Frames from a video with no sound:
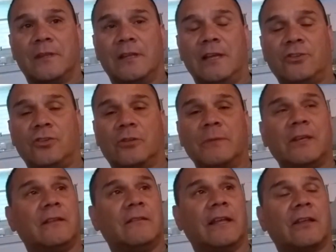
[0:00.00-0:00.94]
It took
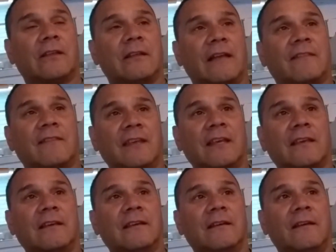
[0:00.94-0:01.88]
me I
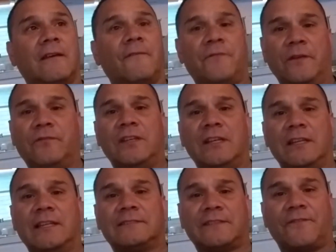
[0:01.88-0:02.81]
think 15
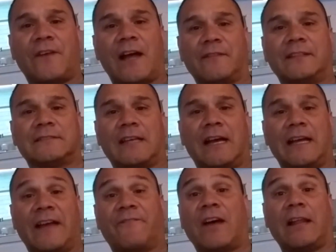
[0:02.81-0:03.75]
years to find this guy.
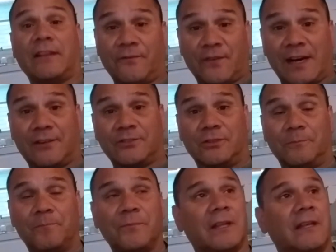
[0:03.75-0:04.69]
I finally found
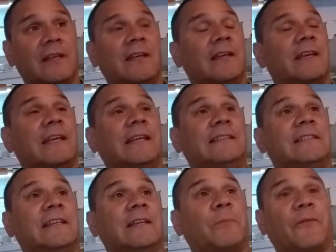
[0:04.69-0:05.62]
him. He's
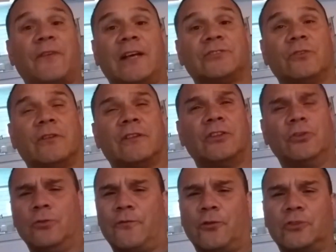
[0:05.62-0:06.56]
a professor at the
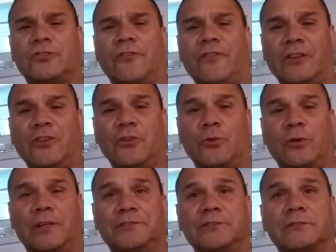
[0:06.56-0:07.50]
University of
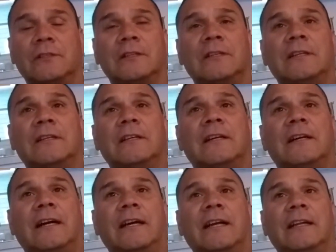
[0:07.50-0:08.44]
Illinois,
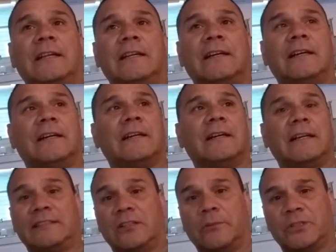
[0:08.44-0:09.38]
and I
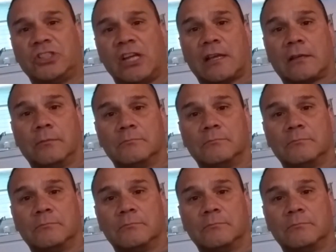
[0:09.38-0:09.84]
sent him a check.